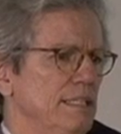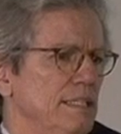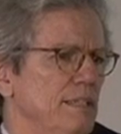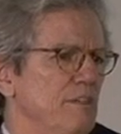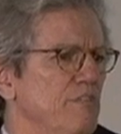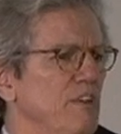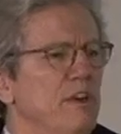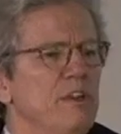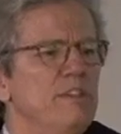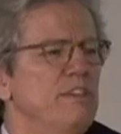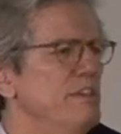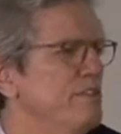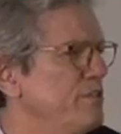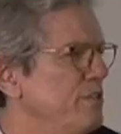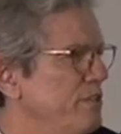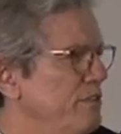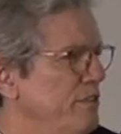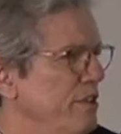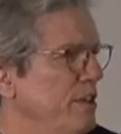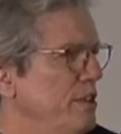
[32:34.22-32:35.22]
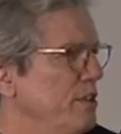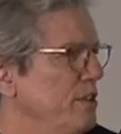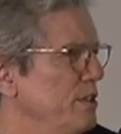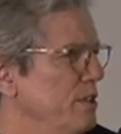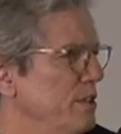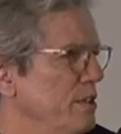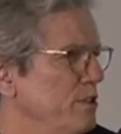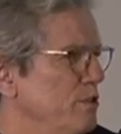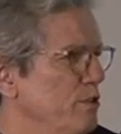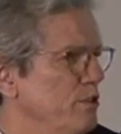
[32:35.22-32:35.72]
They're very different, very
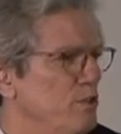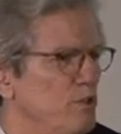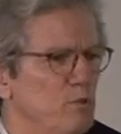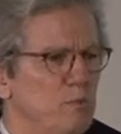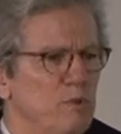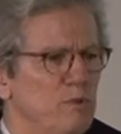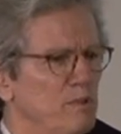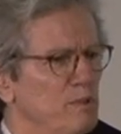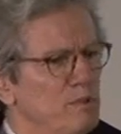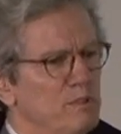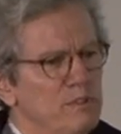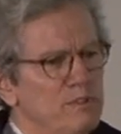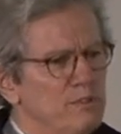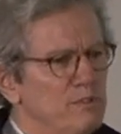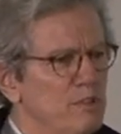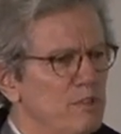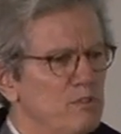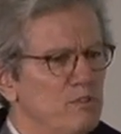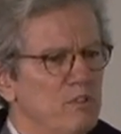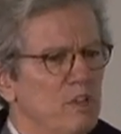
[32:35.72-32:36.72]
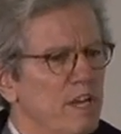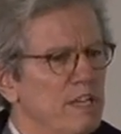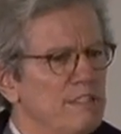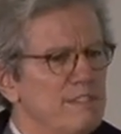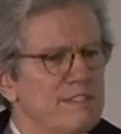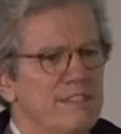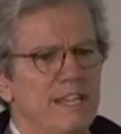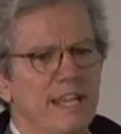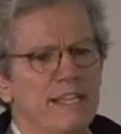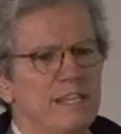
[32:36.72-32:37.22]
heterogeneous. Brazil does not
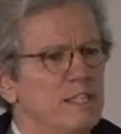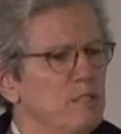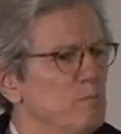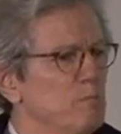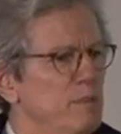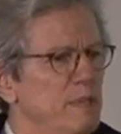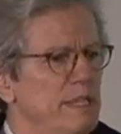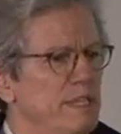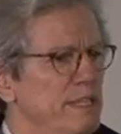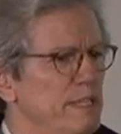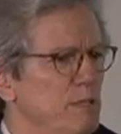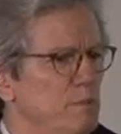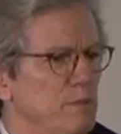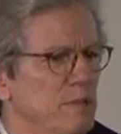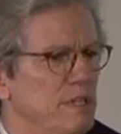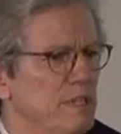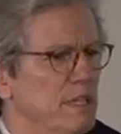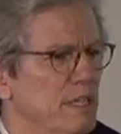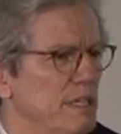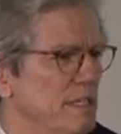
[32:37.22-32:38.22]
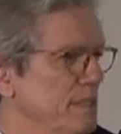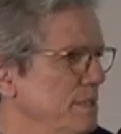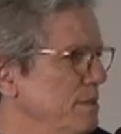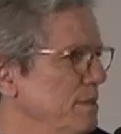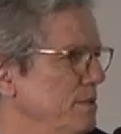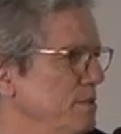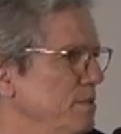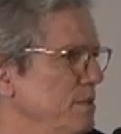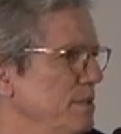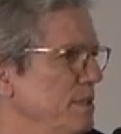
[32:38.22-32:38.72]
side completely with
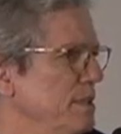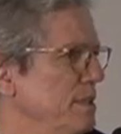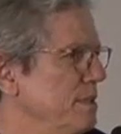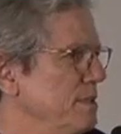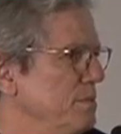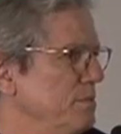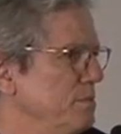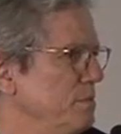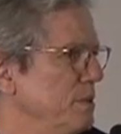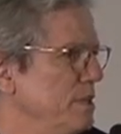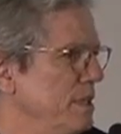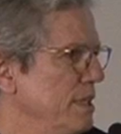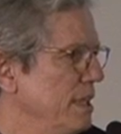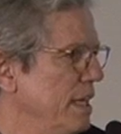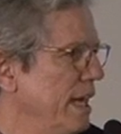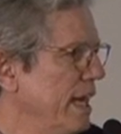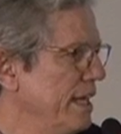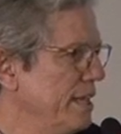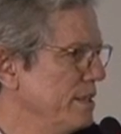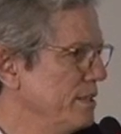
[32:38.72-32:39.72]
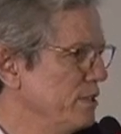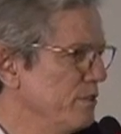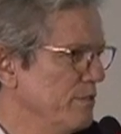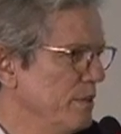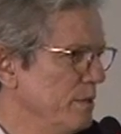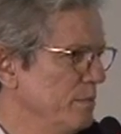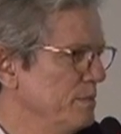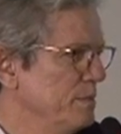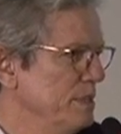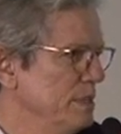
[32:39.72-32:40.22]
either of
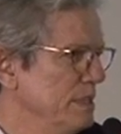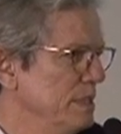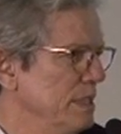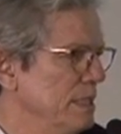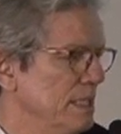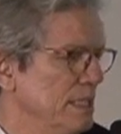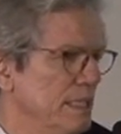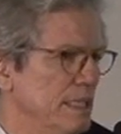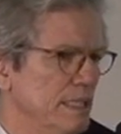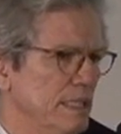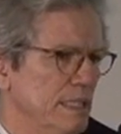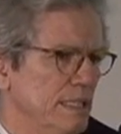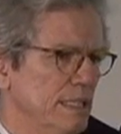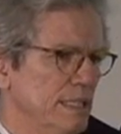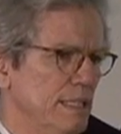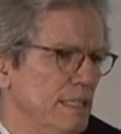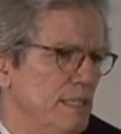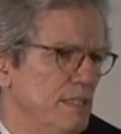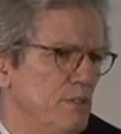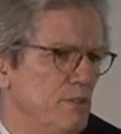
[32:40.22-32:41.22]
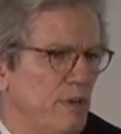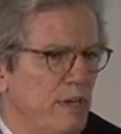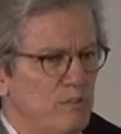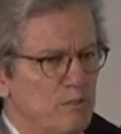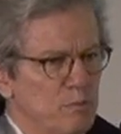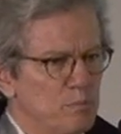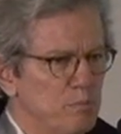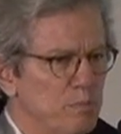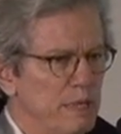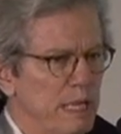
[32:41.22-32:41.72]
them. Huh? Tries
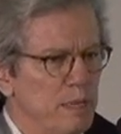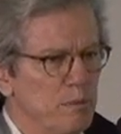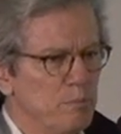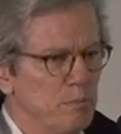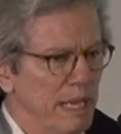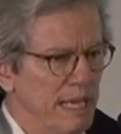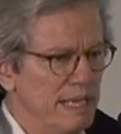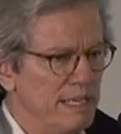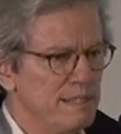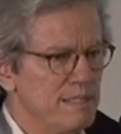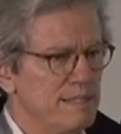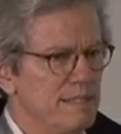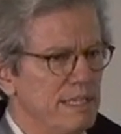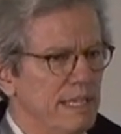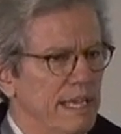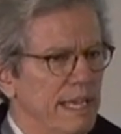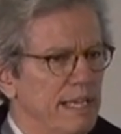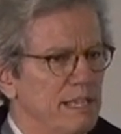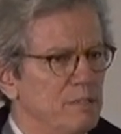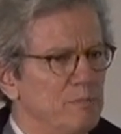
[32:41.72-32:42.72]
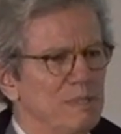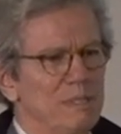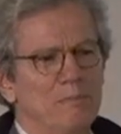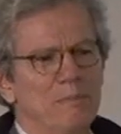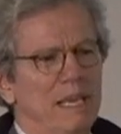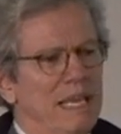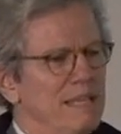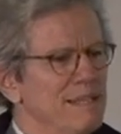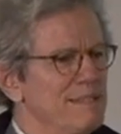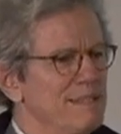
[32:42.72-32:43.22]
to play a balancing act, but the
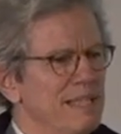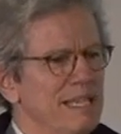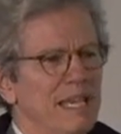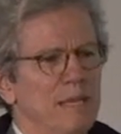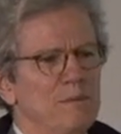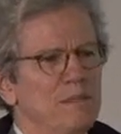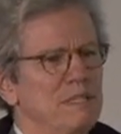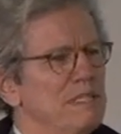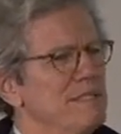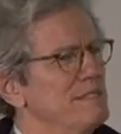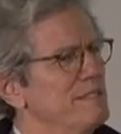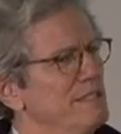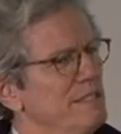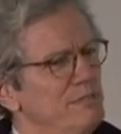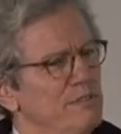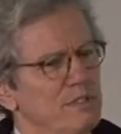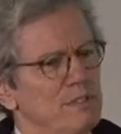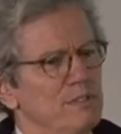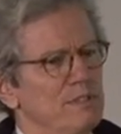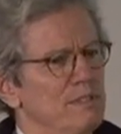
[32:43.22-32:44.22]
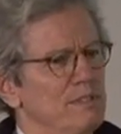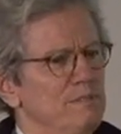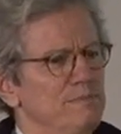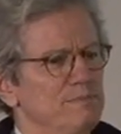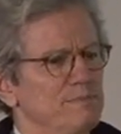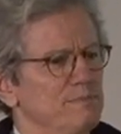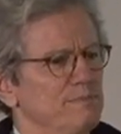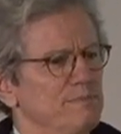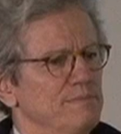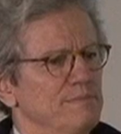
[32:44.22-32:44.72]
balancing act is difficult, huh?
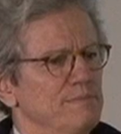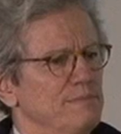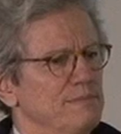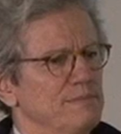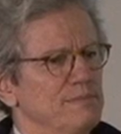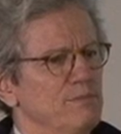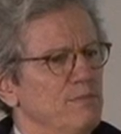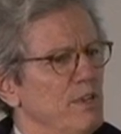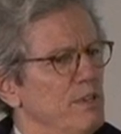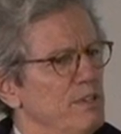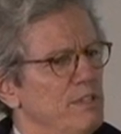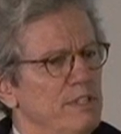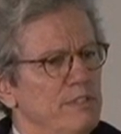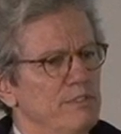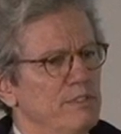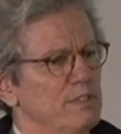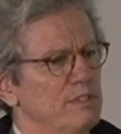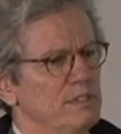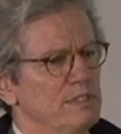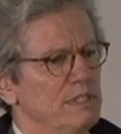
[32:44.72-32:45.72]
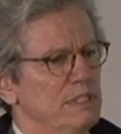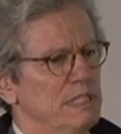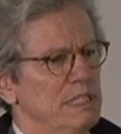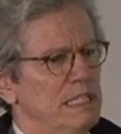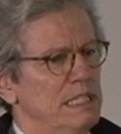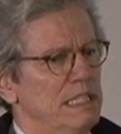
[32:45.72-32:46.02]
Very difficult. Huh?